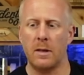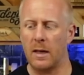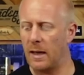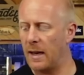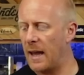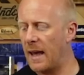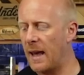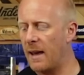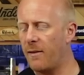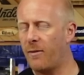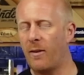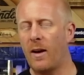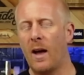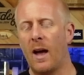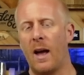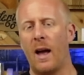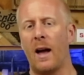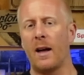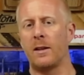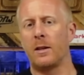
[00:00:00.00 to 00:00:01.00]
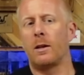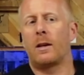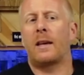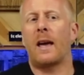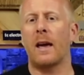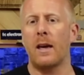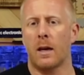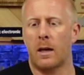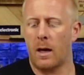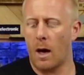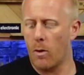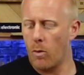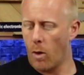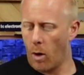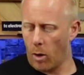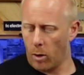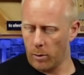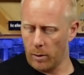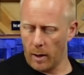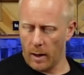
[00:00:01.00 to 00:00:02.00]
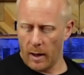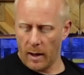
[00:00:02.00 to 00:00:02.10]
to leave, and you get your coat on,